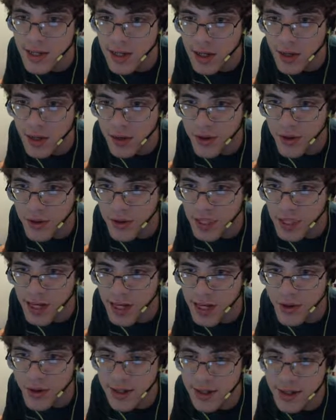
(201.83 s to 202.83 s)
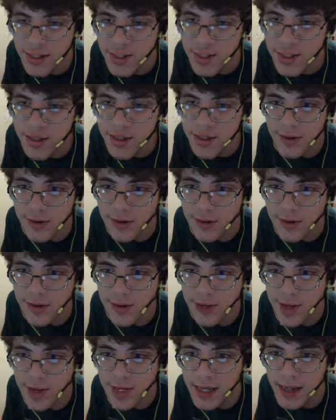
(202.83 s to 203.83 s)
altogether. So
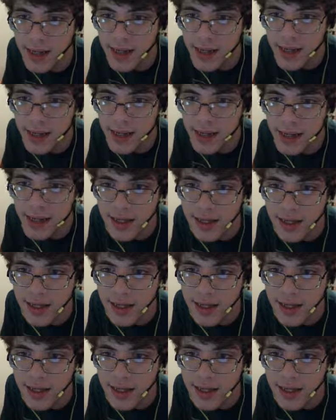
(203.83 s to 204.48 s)
I can like